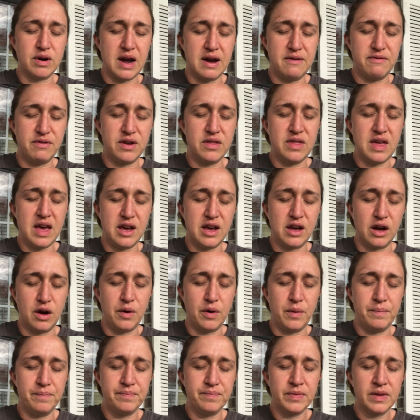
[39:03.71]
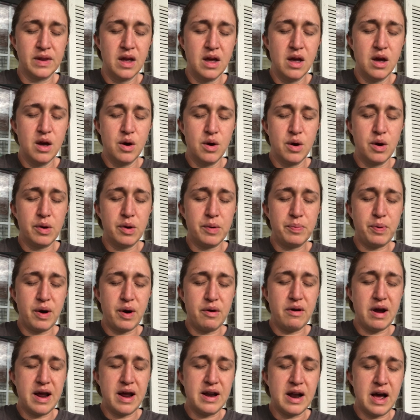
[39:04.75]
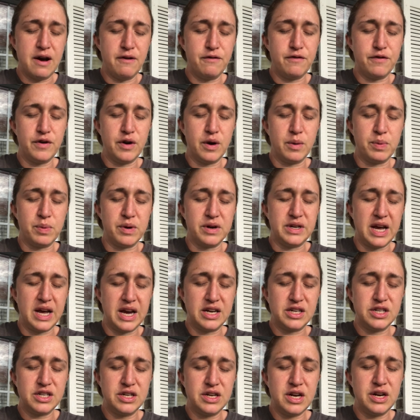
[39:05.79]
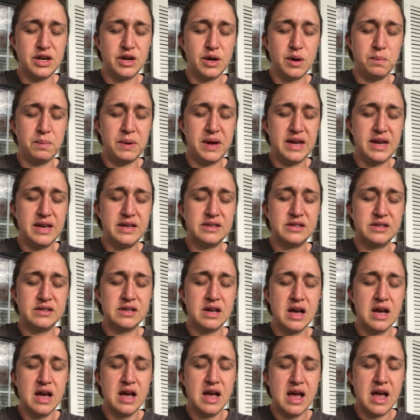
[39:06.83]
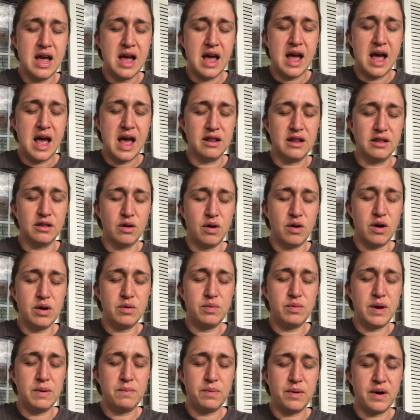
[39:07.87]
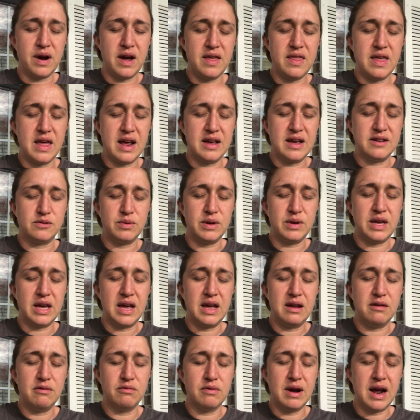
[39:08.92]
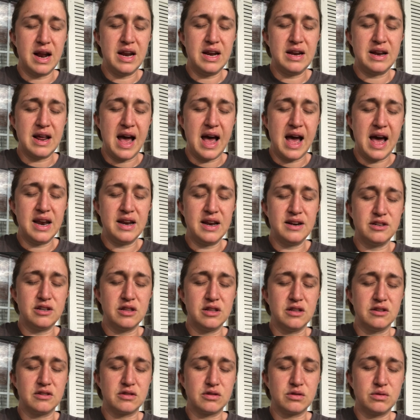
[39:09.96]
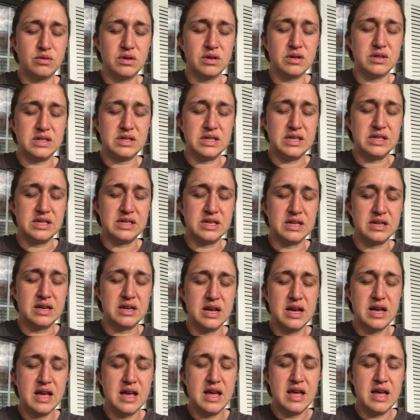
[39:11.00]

wherever they go. We pray right now for your protection and your peace. And Lord, we pray that as we get ready to head into the school season,